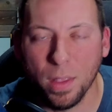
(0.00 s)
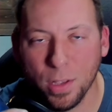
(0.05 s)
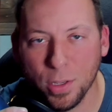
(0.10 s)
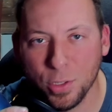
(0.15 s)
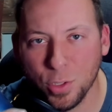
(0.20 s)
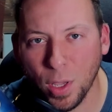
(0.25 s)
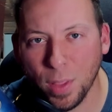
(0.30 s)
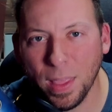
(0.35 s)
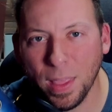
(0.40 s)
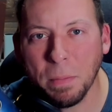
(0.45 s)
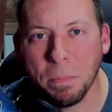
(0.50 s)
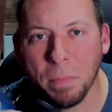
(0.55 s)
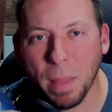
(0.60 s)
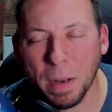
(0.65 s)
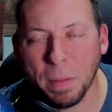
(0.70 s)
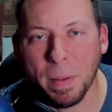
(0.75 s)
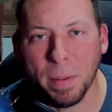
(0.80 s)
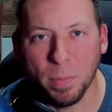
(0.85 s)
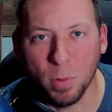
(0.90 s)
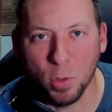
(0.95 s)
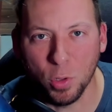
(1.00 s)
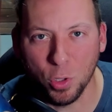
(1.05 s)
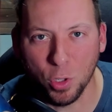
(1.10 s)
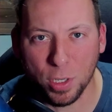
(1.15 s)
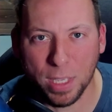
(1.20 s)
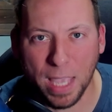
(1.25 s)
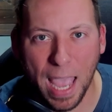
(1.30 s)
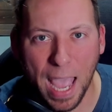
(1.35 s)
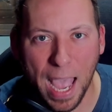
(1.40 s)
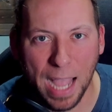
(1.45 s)
So I think many people
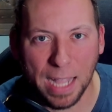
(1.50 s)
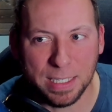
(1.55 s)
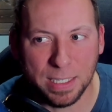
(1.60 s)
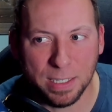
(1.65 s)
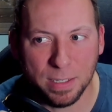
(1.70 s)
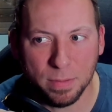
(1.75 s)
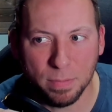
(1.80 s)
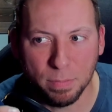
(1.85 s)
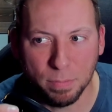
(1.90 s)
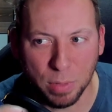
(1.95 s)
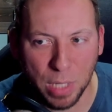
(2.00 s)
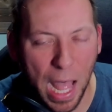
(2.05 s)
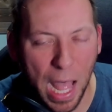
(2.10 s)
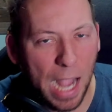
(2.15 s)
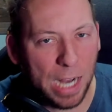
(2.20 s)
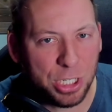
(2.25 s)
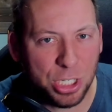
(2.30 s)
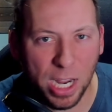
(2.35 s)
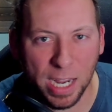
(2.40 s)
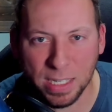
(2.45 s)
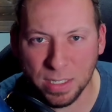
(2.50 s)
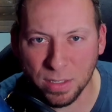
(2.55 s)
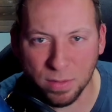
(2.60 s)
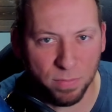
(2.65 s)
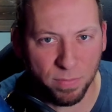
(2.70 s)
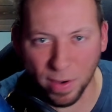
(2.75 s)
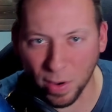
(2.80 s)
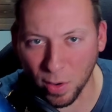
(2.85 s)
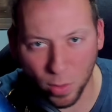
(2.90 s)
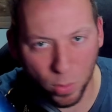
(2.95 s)
look at blockchains
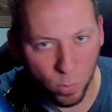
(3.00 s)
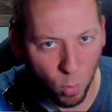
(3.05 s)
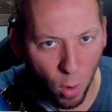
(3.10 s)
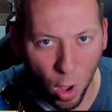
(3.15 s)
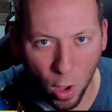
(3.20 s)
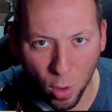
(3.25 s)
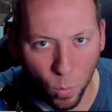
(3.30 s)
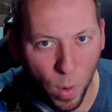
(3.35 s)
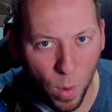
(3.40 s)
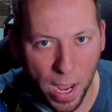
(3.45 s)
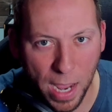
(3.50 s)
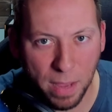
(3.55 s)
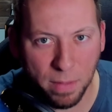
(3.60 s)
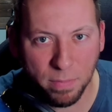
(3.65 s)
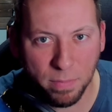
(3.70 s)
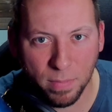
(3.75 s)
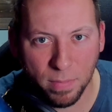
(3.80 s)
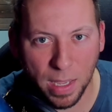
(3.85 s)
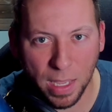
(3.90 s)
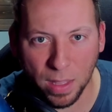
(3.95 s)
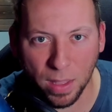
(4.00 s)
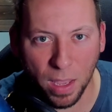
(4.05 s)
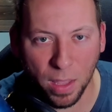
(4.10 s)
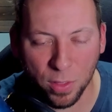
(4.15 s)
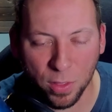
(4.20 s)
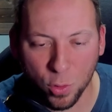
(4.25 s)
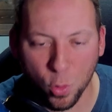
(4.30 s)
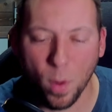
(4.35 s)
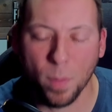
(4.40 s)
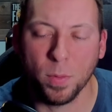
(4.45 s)
very wrong way
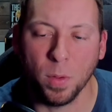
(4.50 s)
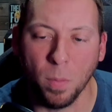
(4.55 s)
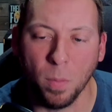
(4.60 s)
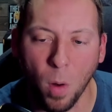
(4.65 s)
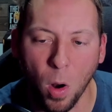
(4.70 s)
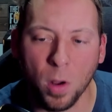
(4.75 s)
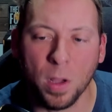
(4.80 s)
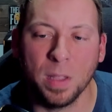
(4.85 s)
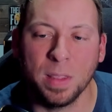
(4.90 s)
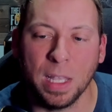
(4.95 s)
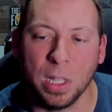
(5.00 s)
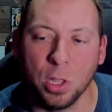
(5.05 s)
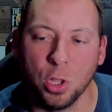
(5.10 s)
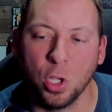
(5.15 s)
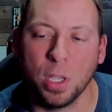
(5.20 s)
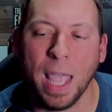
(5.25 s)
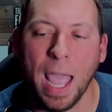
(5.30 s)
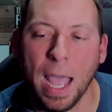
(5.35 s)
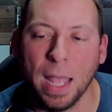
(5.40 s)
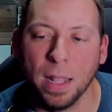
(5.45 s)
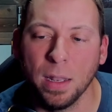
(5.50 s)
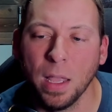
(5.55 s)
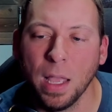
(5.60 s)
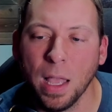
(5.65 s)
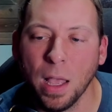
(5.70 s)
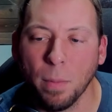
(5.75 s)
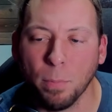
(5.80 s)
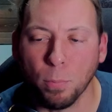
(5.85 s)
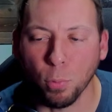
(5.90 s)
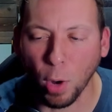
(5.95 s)
in the crypto market. They look at
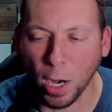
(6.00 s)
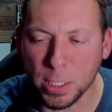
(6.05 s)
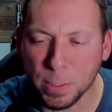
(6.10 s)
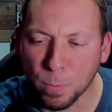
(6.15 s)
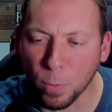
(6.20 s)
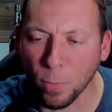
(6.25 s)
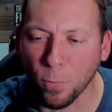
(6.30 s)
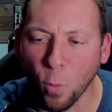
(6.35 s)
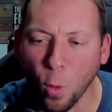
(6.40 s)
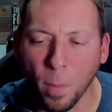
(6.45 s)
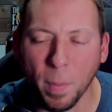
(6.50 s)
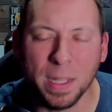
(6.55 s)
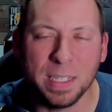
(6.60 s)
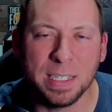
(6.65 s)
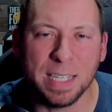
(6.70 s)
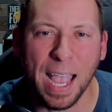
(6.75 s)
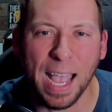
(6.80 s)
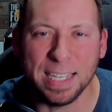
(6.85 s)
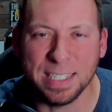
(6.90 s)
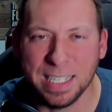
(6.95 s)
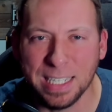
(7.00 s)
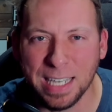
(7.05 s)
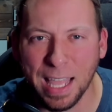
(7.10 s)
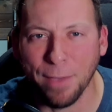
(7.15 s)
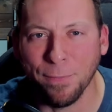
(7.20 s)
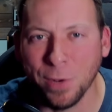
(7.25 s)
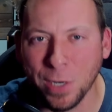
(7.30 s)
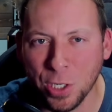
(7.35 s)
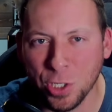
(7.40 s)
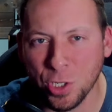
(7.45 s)
price performance as a
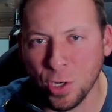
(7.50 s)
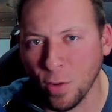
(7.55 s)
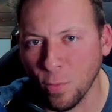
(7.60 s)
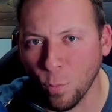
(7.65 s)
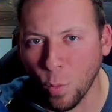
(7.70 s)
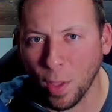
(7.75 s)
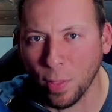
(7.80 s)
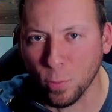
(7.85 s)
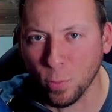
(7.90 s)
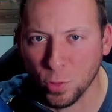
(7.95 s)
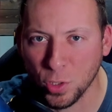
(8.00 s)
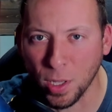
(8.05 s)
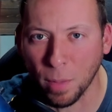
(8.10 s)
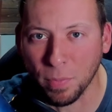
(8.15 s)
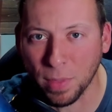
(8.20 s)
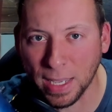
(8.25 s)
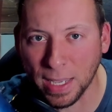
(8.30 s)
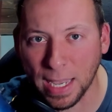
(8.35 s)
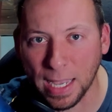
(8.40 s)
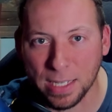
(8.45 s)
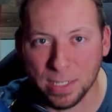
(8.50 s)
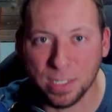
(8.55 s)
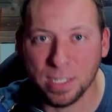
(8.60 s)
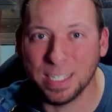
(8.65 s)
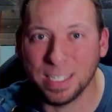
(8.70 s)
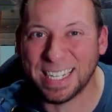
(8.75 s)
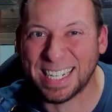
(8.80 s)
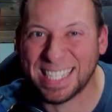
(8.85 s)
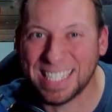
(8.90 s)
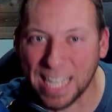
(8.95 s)
definition of whether something is
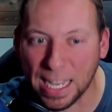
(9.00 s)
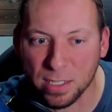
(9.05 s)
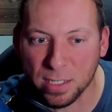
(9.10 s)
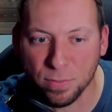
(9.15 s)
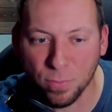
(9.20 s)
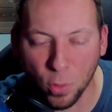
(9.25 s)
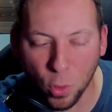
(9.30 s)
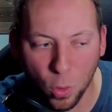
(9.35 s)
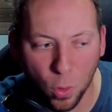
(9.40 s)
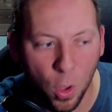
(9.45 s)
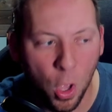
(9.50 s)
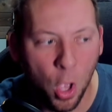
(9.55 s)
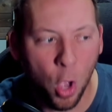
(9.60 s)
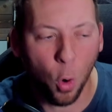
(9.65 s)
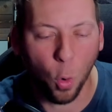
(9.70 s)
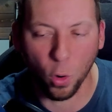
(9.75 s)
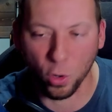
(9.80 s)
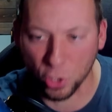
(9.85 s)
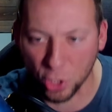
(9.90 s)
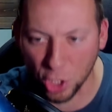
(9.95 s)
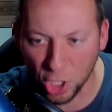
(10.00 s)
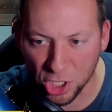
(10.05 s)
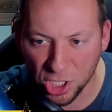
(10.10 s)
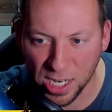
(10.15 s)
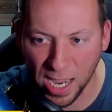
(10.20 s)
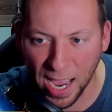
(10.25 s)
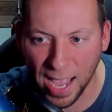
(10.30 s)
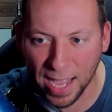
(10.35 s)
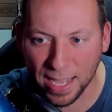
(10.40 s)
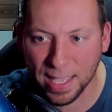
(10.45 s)
successful or good
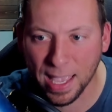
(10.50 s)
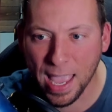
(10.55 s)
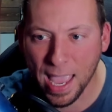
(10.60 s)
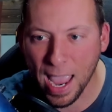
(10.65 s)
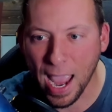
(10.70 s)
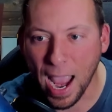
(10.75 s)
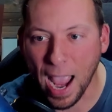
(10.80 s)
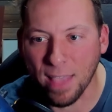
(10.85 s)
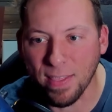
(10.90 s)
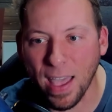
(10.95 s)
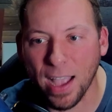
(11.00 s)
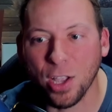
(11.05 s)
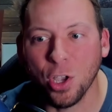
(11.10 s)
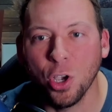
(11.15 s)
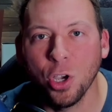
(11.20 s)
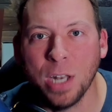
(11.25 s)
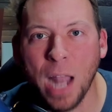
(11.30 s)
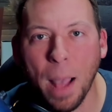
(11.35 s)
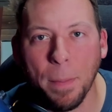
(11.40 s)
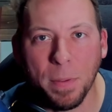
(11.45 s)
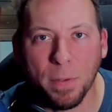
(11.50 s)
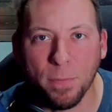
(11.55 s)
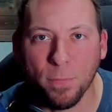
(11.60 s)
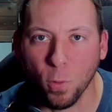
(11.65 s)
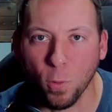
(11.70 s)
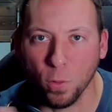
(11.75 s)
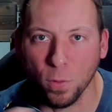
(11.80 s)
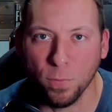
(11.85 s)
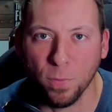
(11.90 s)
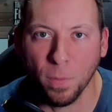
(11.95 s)
tech. And that could not be
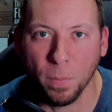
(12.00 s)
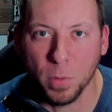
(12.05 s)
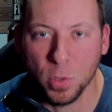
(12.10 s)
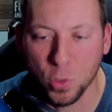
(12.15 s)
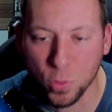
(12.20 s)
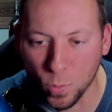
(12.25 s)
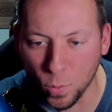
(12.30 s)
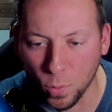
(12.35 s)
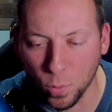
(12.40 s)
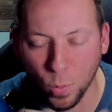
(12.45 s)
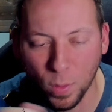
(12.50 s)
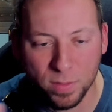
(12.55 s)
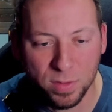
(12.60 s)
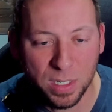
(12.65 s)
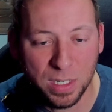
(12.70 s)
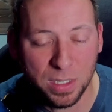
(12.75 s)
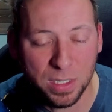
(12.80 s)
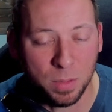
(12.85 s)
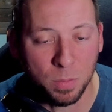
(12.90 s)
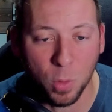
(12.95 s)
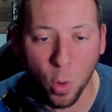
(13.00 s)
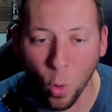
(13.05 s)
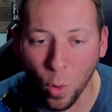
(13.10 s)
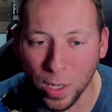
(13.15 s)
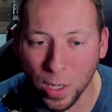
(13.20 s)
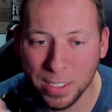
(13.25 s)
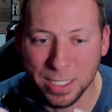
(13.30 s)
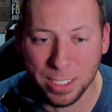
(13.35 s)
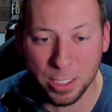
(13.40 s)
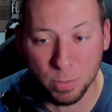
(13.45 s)
further from the truth. We've seen some
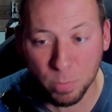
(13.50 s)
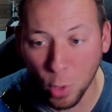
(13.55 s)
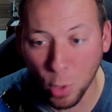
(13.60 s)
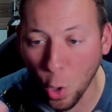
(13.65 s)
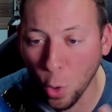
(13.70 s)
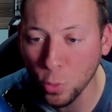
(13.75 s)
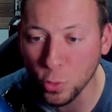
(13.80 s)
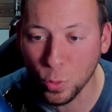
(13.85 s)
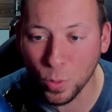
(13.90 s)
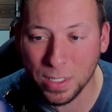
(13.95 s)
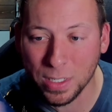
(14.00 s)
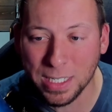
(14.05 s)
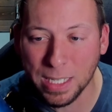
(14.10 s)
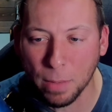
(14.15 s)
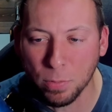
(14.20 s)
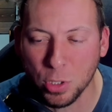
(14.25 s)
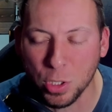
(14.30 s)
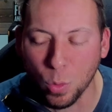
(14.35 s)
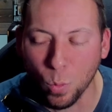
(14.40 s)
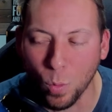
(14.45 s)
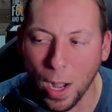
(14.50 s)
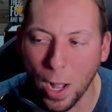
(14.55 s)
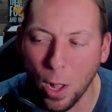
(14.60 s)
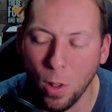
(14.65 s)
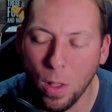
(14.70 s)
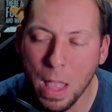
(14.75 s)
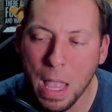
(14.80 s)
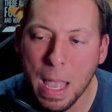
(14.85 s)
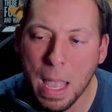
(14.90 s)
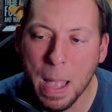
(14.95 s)
coins explode, do exceptionally
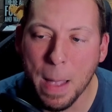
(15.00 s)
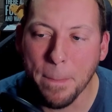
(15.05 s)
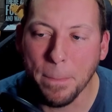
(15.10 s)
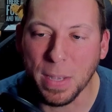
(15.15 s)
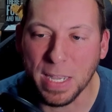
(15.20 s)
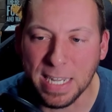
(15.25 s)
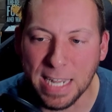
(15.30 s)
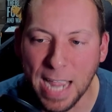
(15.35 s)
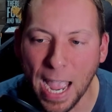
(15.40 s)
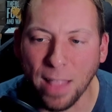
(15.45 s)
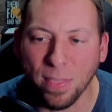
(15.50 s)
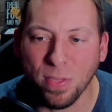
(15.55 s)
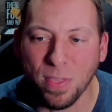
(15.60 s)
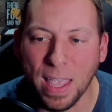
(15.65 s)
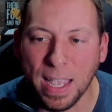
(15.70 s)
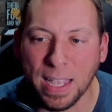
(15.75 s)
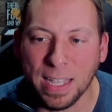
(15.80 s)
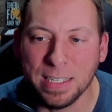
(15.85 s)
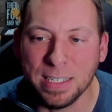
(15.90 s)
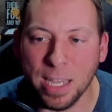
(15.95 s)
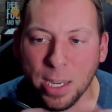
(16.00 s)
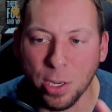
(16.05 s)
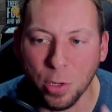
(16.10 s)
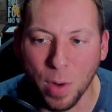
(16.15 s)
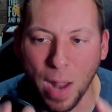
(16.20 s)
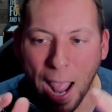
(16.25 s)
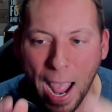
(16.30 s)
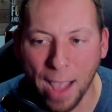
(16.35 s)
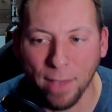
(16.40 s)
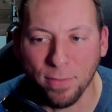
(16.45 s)
well, but yet they continue
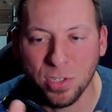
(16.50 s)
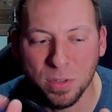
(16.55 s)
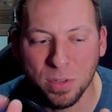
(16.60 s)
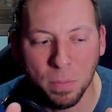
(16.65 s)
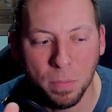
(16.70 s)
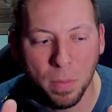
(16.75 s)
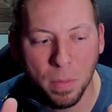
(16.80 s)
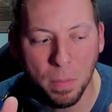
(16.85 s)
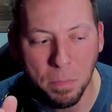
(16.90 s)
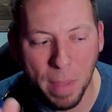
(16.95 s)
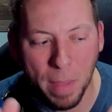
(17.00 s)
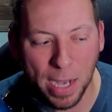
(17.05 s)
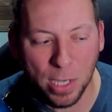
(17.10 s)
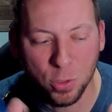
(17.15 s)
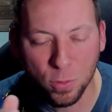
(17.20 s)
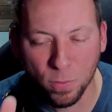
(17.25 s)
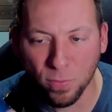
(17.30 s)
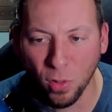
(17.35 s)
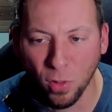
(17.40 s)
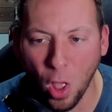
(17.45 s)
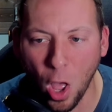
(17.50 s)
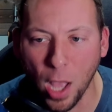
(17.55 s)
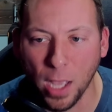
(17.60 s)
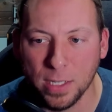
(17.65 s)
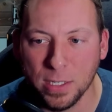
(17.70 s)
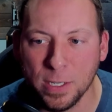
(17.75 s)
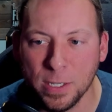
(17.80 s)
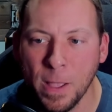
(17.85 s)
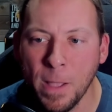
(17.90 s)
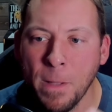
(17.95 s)
to have some major
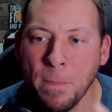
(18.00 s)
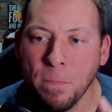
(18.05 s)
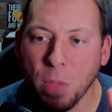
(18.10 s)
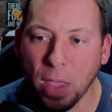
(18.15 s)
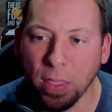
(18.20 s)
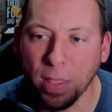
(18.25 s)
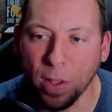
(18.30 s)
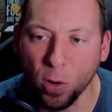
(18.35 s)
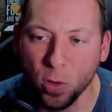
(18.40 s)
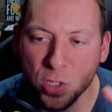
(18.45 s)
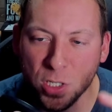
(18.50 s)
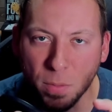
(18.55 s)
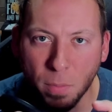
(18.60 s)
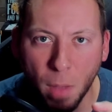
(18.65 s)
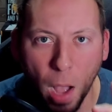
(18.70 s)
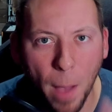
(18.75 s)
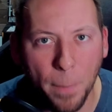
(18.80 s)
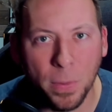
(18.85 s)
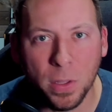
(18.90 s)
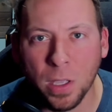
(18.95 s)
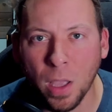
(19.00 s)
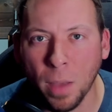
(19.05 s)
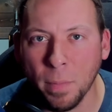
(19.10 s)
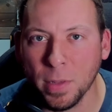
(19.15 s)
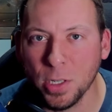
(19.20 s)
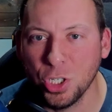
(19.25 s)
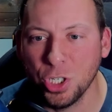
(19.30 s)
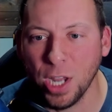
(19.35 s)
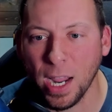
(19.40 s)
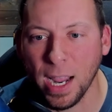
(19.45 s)
flaws. And there are some up and
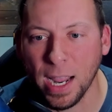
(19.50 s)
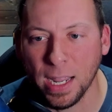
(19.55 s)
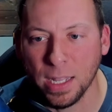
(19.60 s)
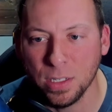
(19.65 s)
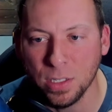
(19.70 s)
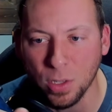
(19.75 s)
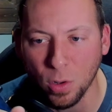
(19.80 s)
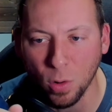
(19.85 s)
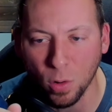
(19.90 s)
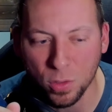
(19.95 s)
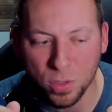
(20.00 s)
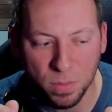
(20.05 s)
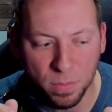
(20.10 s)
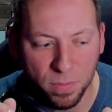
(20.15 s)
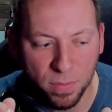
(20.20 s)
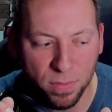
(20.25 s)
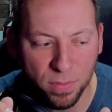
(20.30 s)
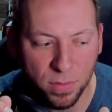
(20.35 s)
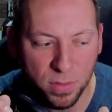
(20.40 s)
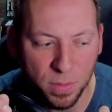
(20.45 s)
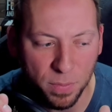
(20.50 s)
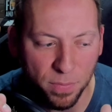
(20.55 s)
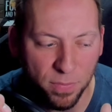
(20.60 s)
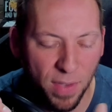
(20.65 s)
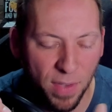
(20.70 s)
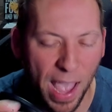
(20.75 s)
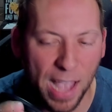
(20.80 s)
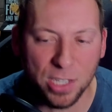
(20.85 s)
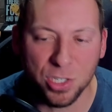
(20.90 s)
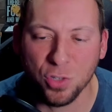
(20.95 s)
coming chains. There are some
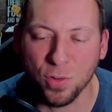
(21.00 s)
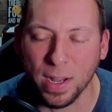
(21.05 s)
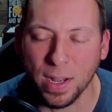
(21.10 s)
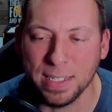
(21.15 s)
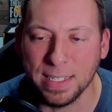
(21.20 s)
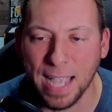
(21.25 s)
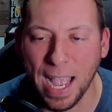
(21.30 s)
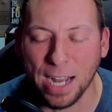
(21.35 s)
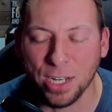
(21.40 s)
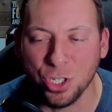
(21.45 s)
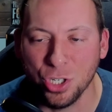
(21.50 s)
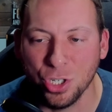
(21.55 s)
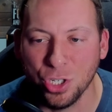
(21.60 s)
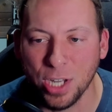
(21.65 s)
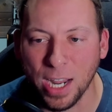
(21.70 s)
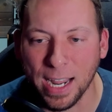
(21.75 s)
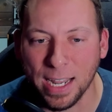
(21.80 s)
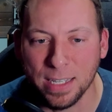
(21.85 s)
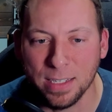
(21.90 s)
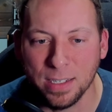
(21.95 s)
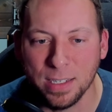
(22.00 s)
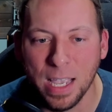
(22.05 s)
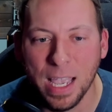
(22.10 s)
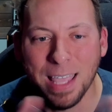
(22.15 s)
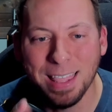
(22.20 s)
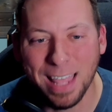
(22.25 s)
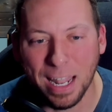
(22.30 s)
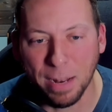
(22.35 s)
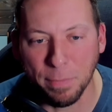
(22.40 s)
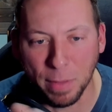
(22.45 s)
fast transaction chains
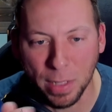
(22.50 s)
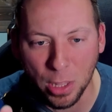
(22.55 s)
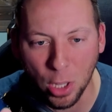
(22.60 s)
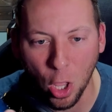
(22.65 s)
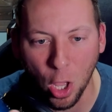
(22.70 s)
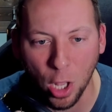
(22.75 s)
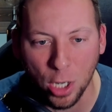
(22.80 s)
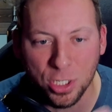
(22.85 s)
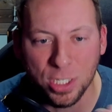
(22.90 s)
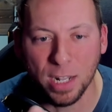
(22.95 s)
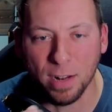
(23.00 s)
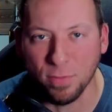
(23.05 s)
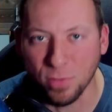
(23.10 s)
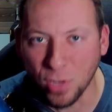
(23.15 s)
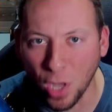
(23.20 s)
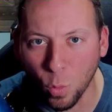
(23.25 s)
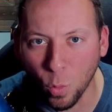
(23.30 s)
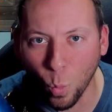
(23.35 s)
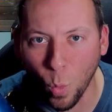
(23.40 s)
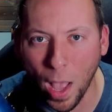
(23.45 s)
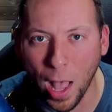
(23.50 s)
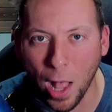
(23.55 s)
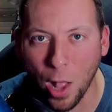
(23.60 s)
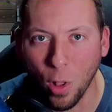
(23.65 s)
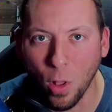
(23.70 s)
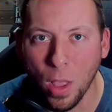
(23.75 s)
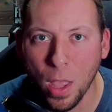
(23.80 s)
that have been launched that have done well.